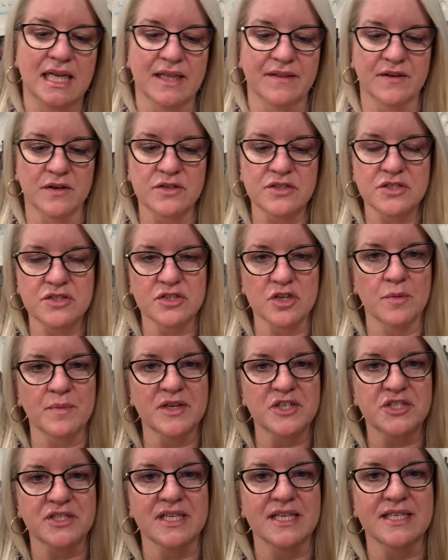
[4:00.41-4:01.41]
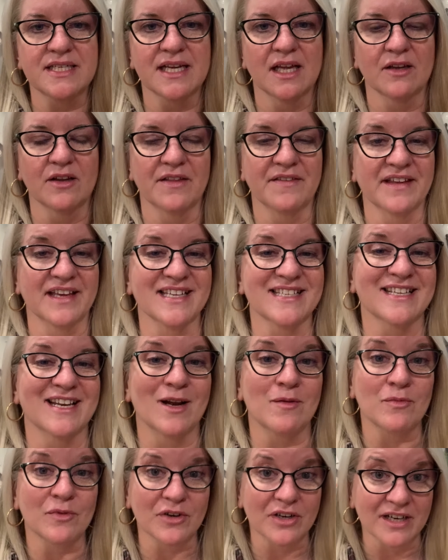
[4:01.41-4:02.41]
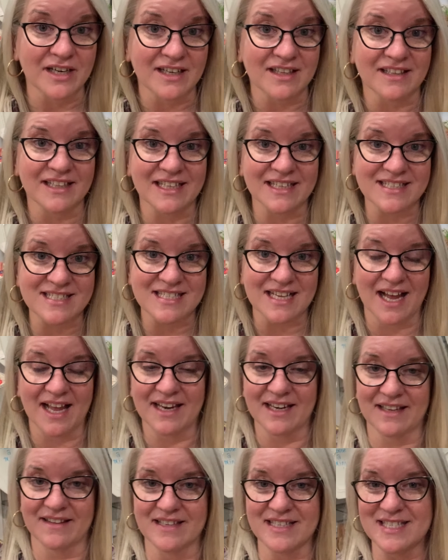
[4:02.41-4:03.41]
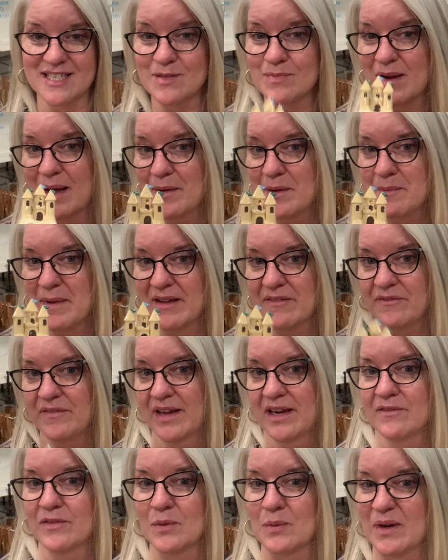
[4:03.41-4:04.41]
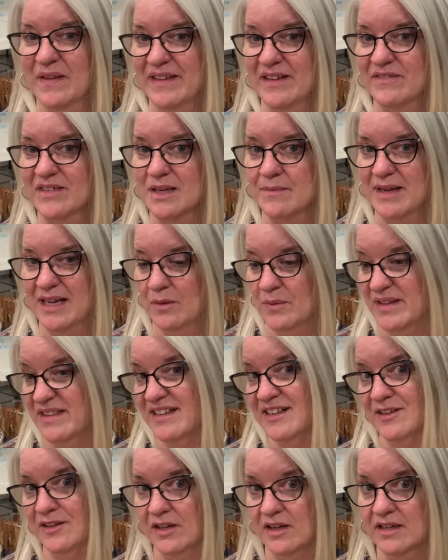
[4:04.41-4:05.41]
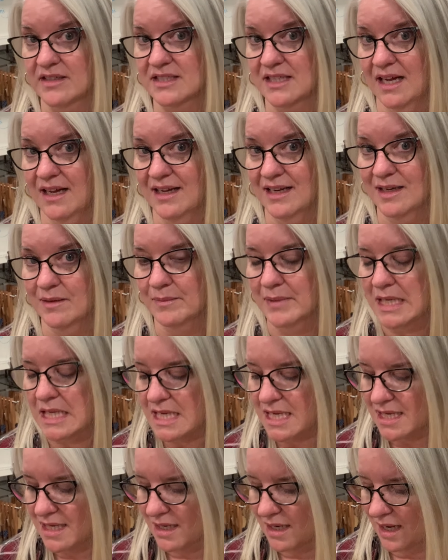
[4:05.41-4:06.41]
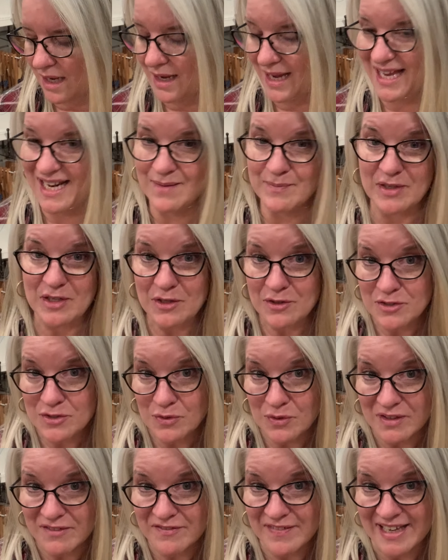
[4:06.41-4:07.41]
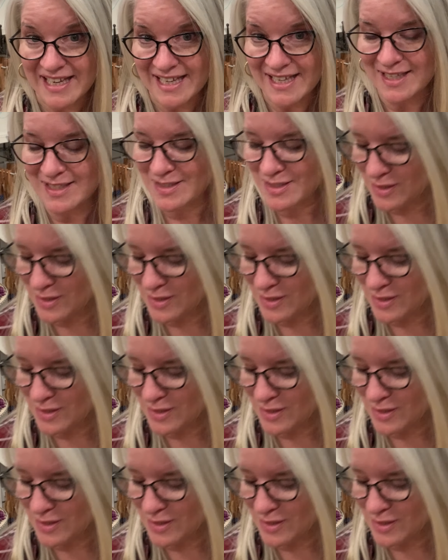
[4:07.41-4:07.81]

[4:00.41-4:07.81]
there's so much detail on this and I'm really excited. This is probably my favorite one they've come out with in a long time. Uh, and I'm a huge Nora fan.